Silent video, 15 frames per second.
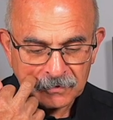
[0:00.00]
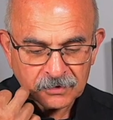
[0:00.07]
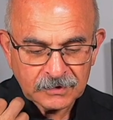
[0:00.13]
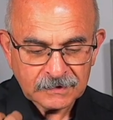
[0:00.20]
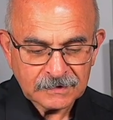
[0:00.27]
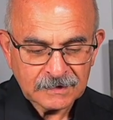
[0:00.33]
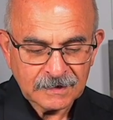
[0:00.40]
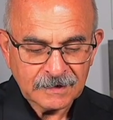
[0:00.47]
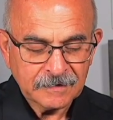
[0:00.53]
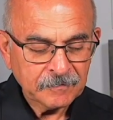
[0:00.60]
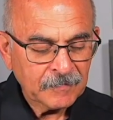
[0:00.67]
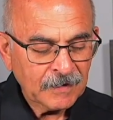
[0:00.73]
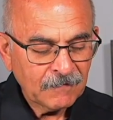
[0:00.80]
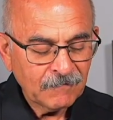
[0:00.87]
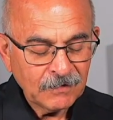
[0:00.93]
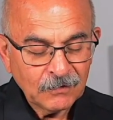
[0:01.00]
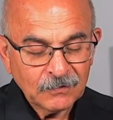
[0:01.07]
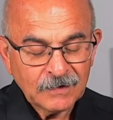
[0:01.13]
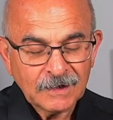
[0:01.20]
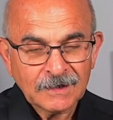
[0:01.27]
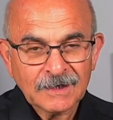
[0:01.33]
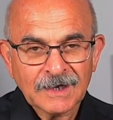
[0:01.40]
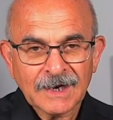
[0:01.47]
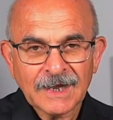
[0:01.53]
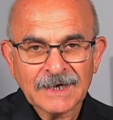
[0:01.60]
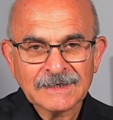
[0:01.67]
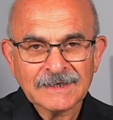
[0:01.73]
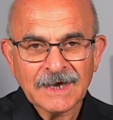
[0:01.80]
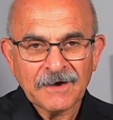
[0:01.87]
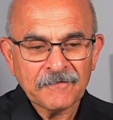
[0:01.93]
Just when you think the
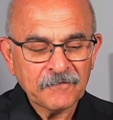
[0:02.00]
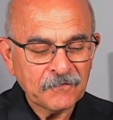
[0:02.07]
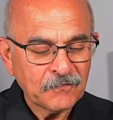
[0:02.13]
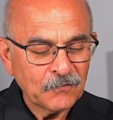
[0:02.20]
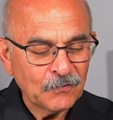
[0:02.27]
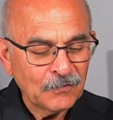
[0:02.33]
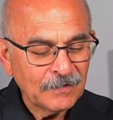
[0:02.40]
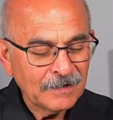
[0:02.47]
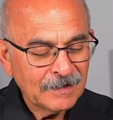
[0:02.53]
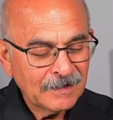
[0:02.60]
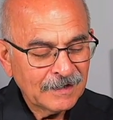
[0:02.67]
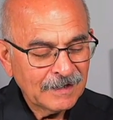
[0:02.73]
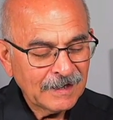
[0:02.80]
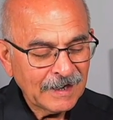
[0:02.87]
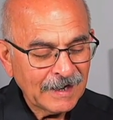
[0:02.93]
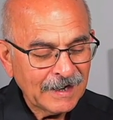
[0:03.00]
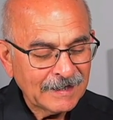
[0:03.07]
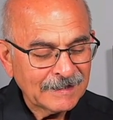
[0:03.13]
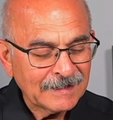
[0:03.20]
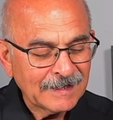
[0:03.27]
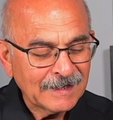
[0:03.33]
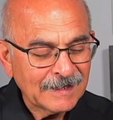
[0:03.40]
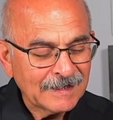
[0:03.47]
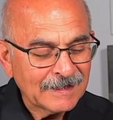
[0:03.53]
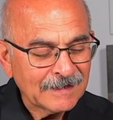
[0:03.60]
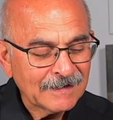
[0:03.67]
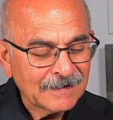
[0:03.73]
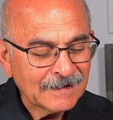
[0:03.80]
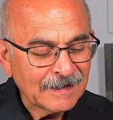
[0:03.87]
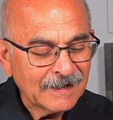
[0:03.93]
glass half full, and then